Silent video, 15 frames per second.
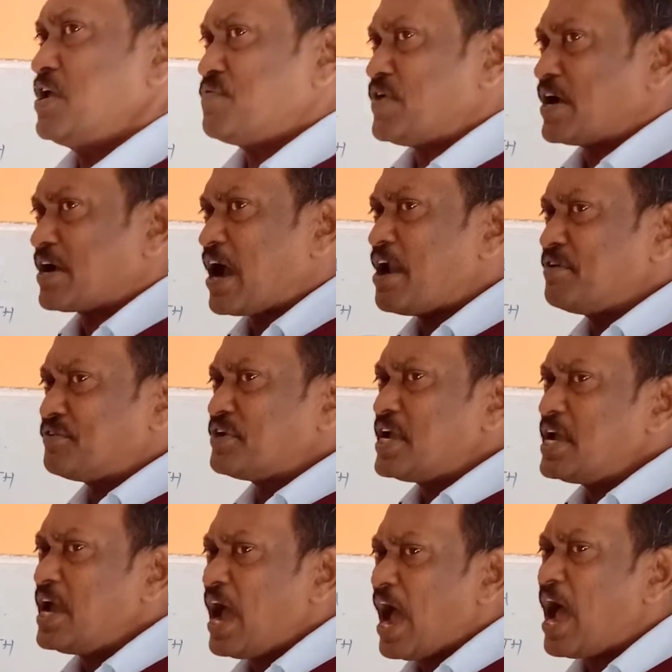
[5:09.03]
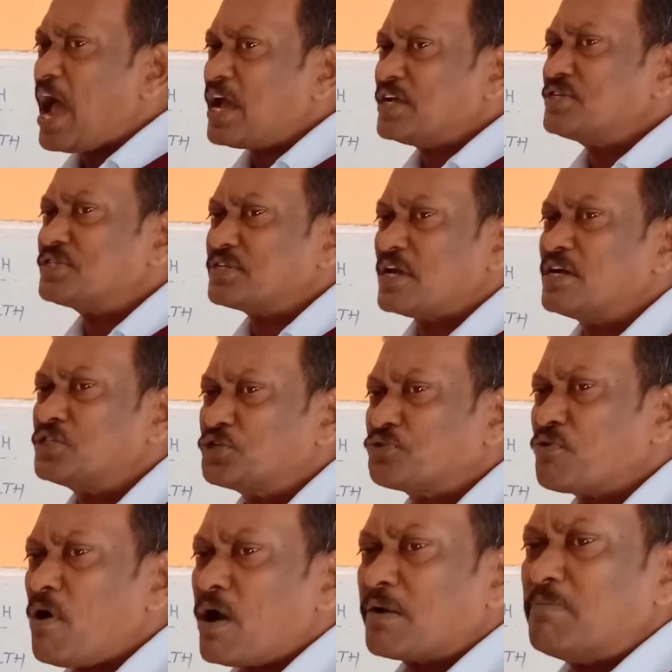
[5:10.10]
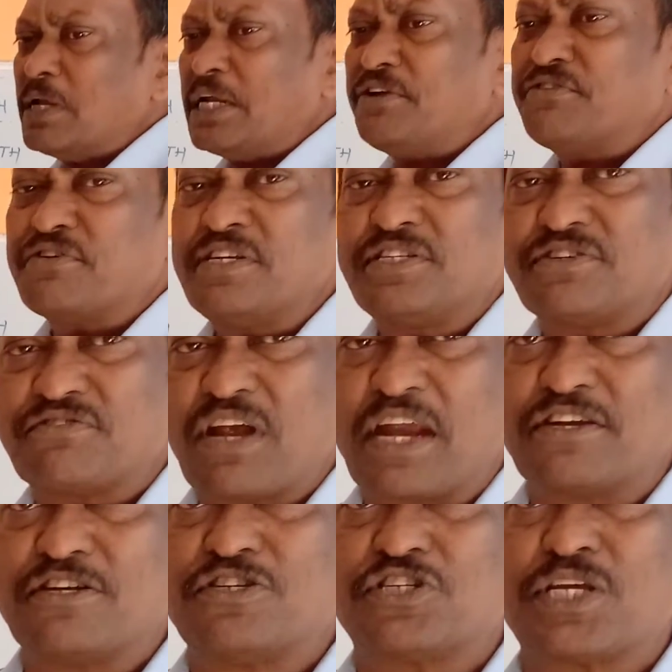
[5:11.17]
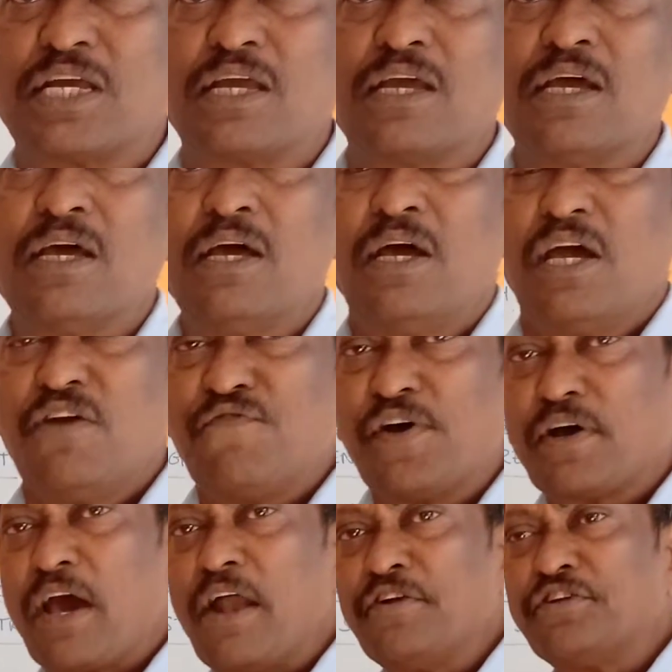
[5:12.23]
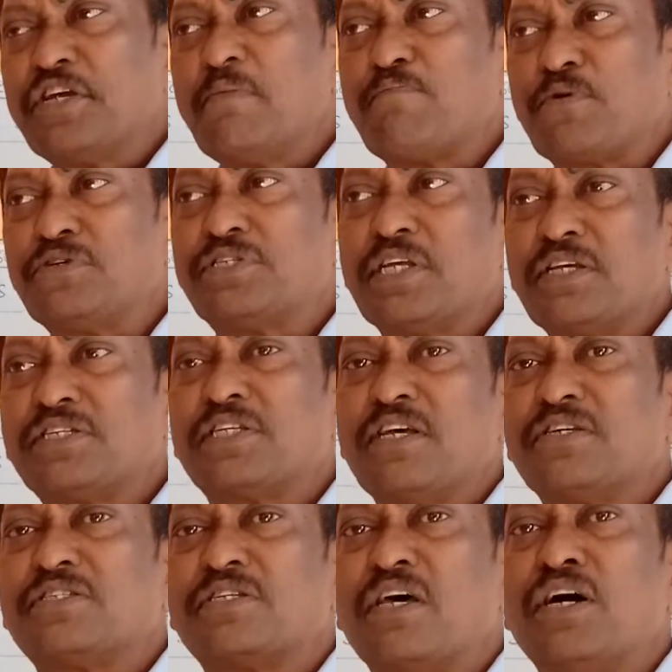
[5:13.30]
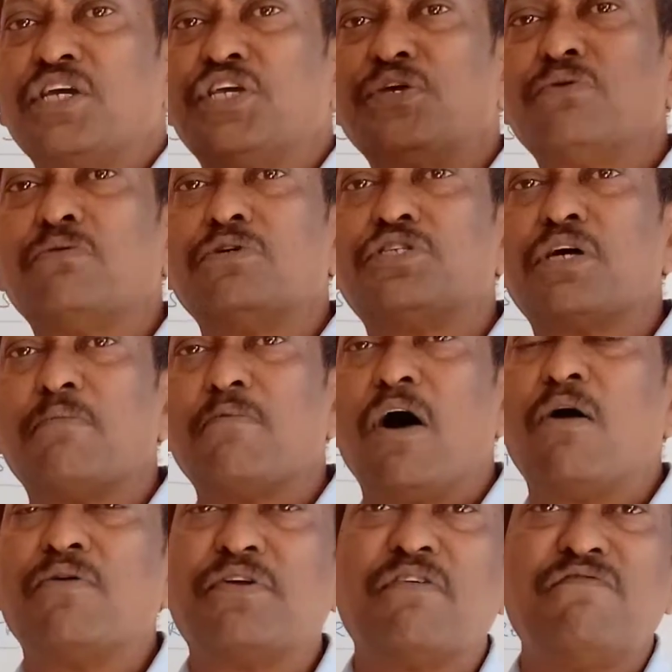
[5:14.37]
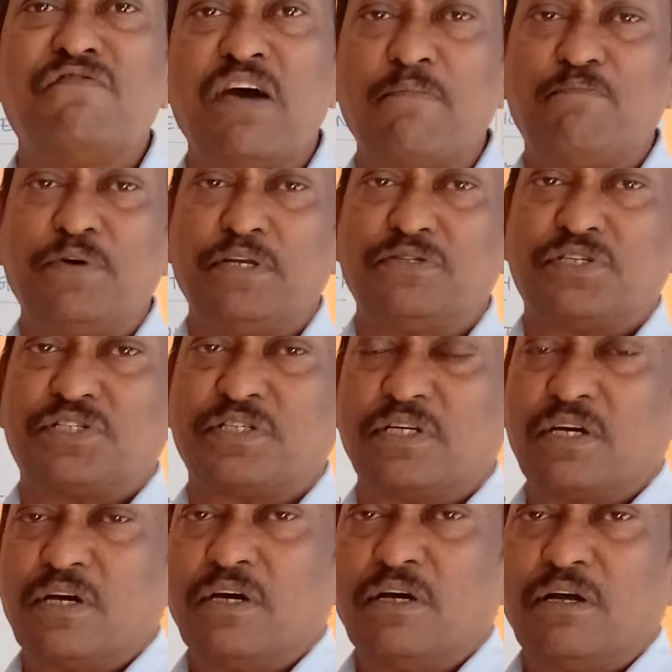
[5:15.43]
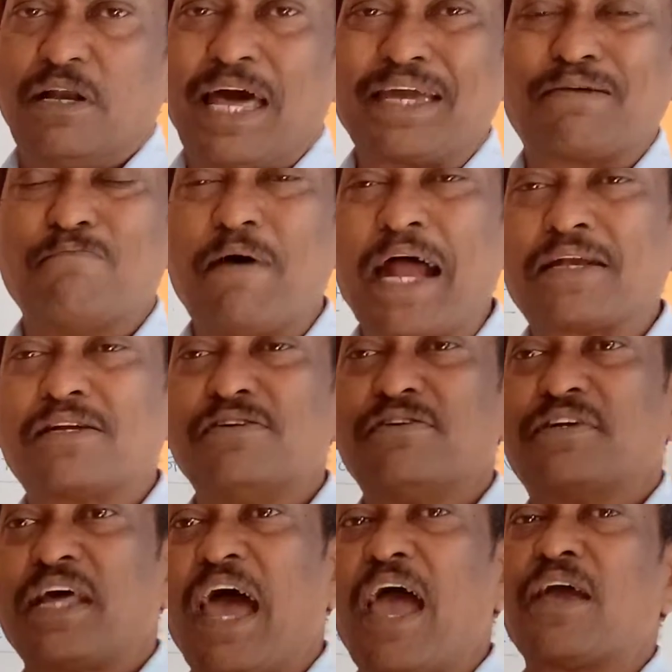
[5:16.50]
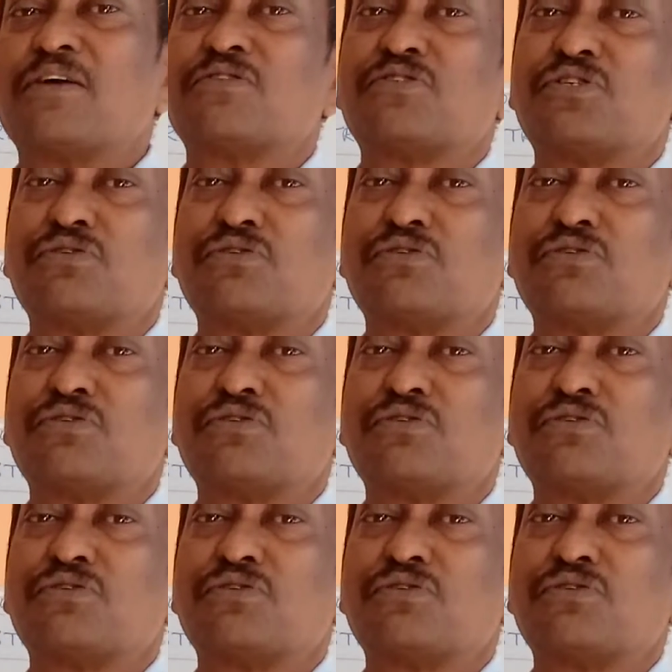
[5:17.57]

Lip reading: a country has a strong military strategy, if a country possesses a huge amount of weapons like battle tanks,